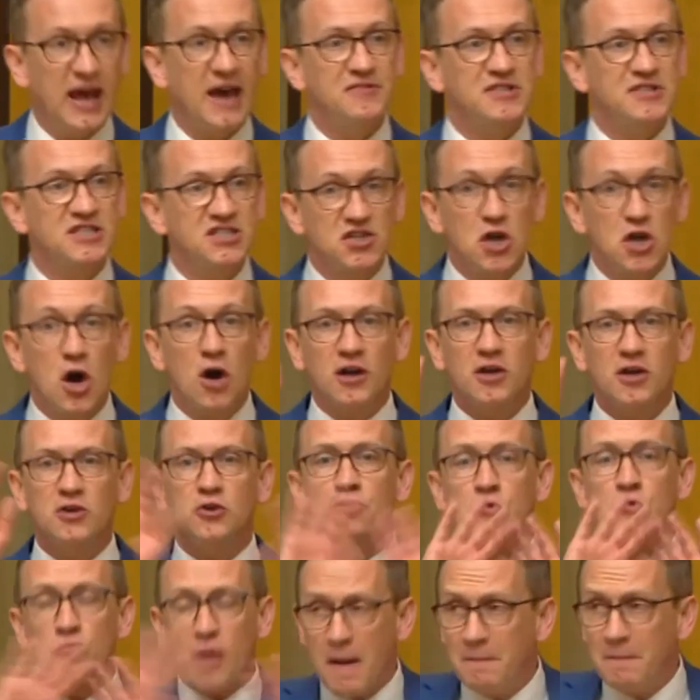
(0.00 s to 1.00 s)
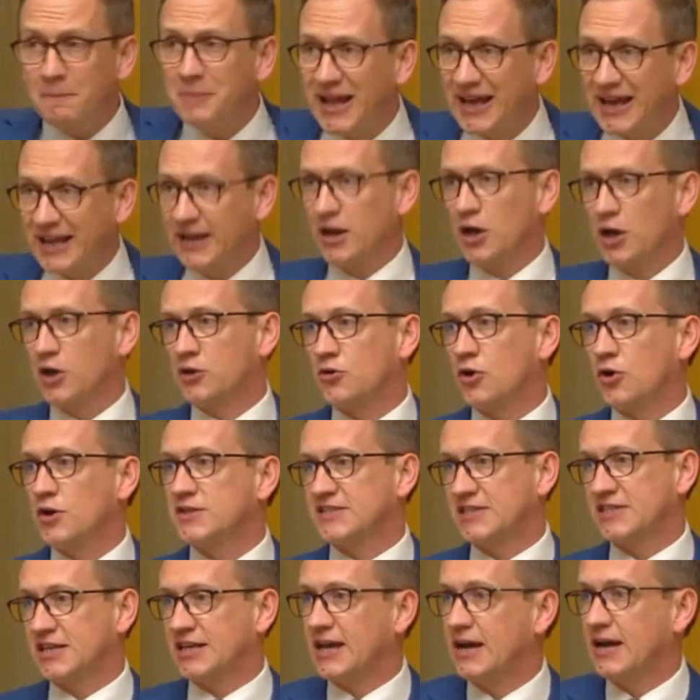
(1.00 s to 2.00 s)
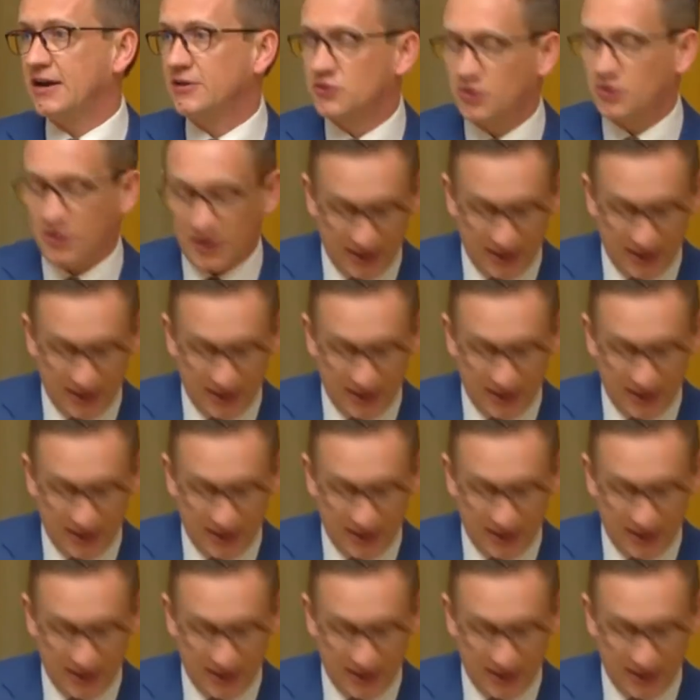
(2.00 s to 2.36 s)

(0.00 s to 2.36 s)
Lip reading: stock crumbling across the country,